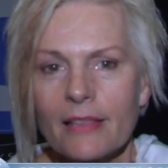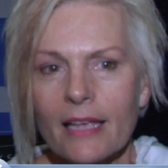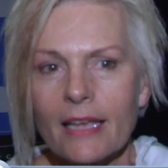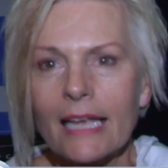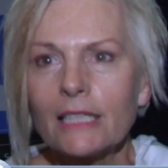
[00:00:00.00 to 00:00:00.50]

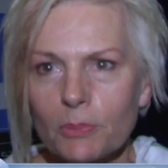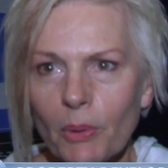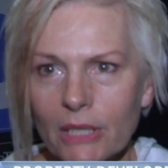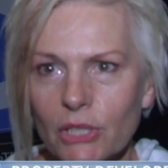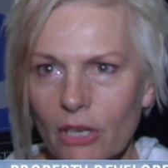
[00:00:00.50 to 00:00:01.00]
the
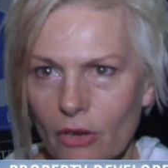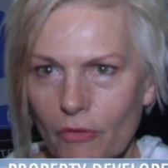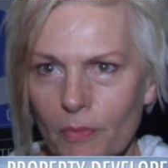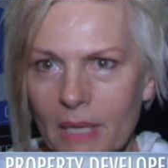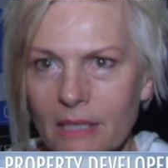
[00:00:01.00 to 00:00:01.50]
inspiration I
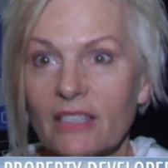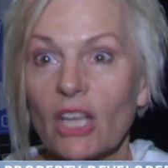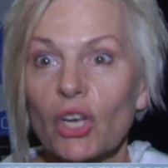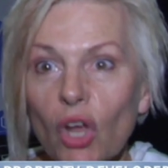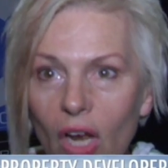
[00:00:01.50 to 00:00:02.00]
got from this,
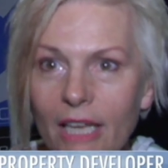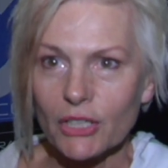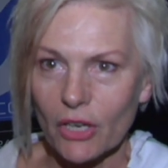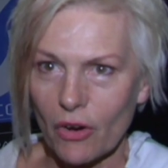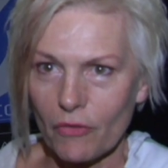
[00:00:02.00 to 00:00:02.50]
the
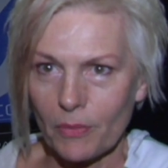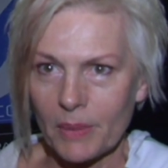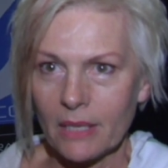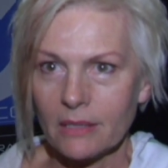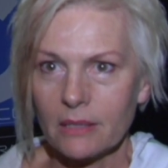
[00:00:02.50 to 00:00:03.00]
knowledge I got
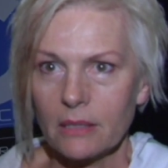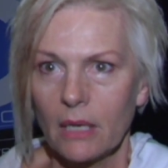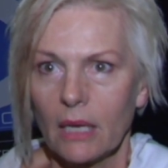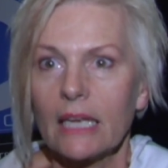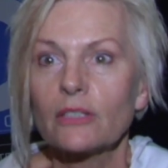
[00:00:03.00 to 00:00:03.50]
from this
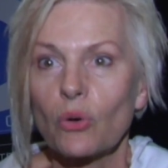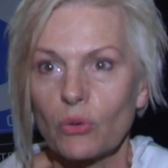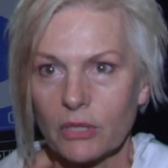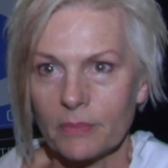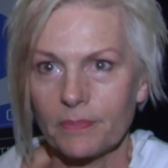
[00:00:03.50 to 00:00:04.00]
is
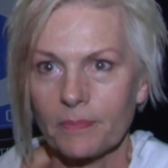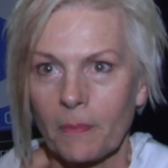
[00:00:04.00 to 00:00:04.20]
awesome.